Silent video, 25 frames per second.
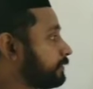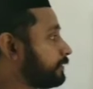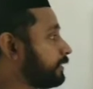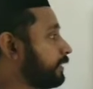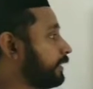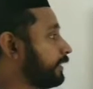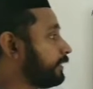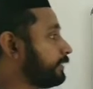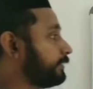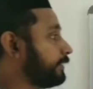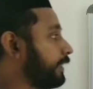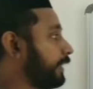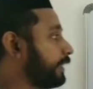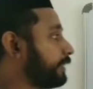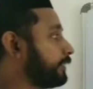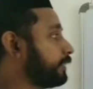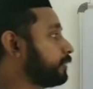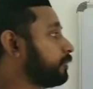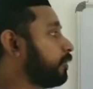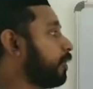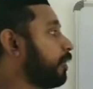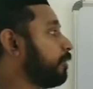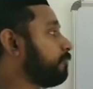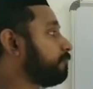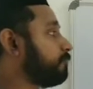is take the
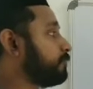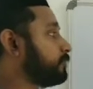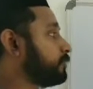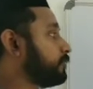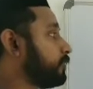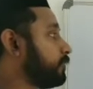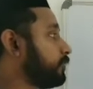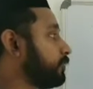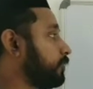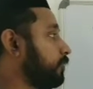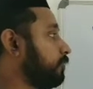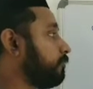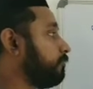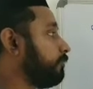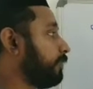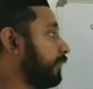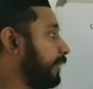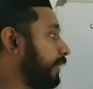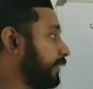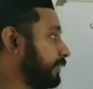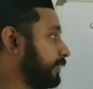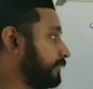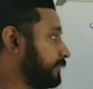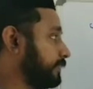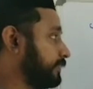coefficient of
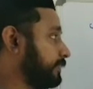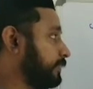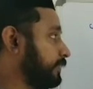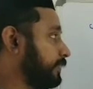x,